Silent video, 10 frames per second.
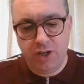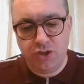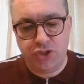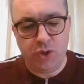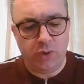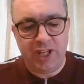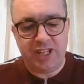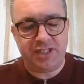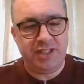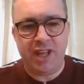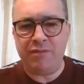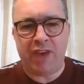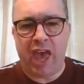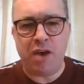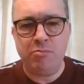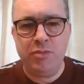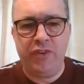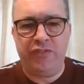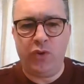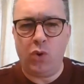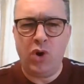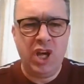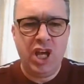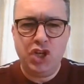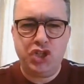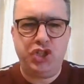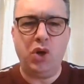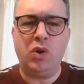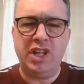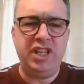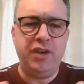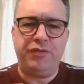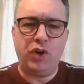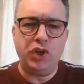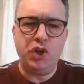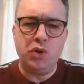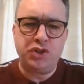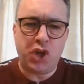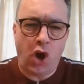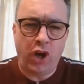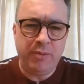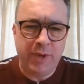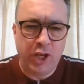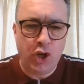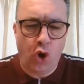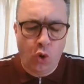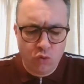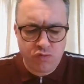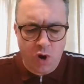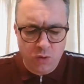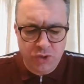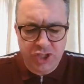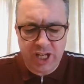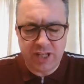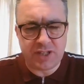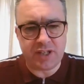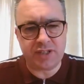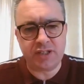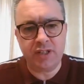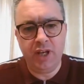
Surely it's never happened before. Surely you've got your timing all wrong, Jesus.